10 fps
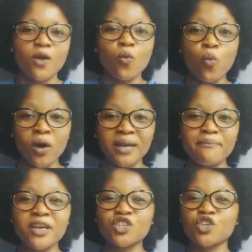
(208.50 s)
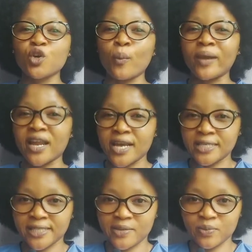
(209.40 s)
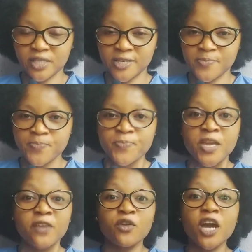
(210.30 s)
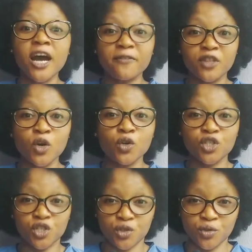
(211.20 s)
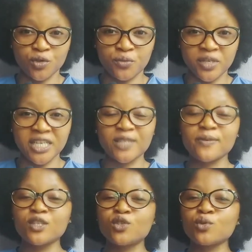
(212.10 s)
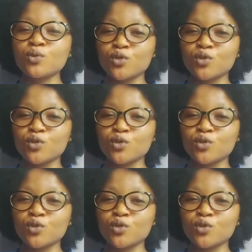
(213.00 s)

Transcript: 1, make sure your bladder is empty. If you have the urge to urinate, please do